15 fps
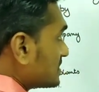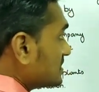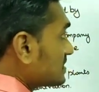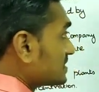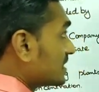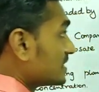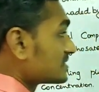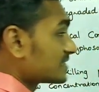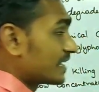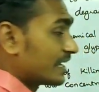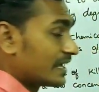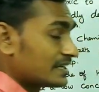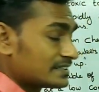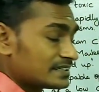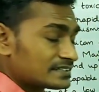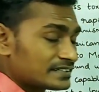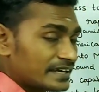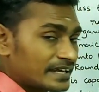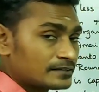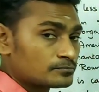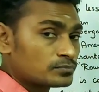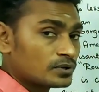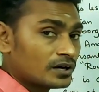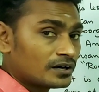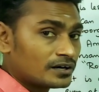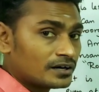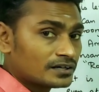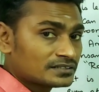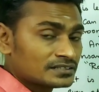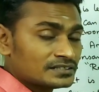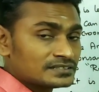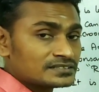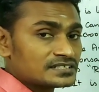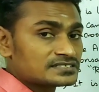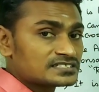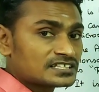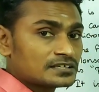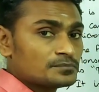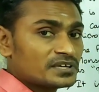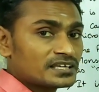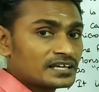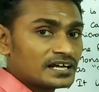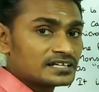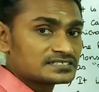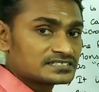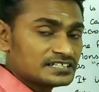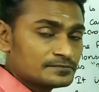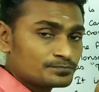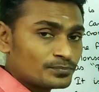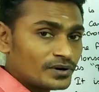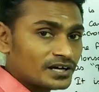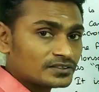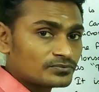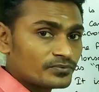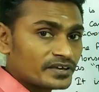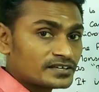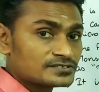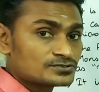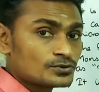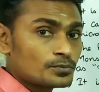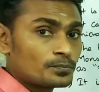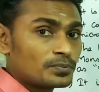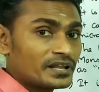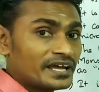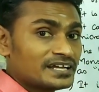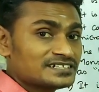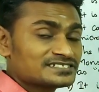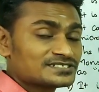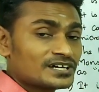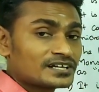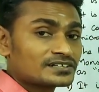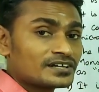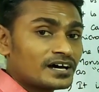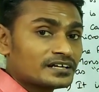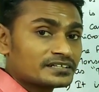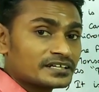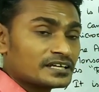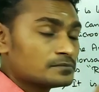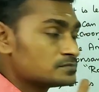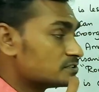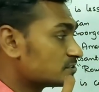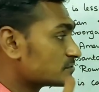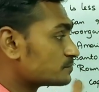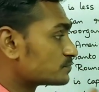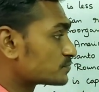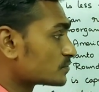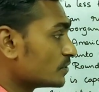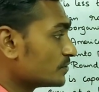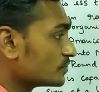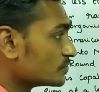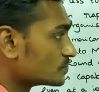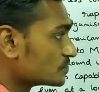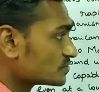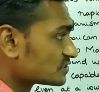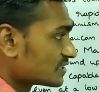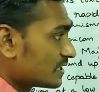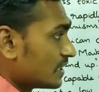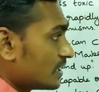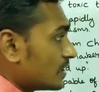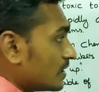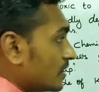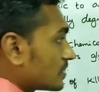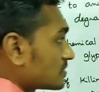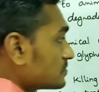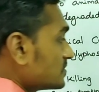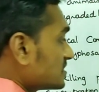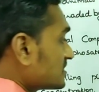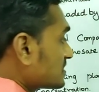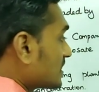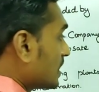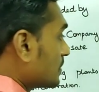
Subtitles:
synthase and it can block the succinic acid pathway. So plants are not able to produce aromatic